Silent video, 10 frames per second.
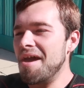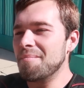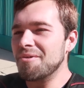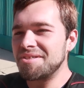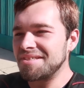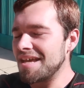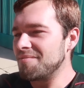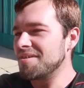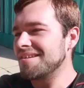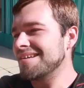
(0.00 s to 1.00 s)
Number
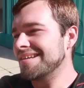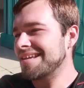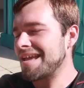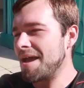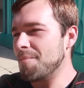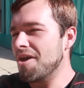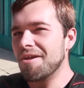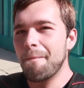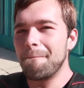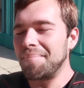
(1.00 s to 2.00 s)
seven, come on,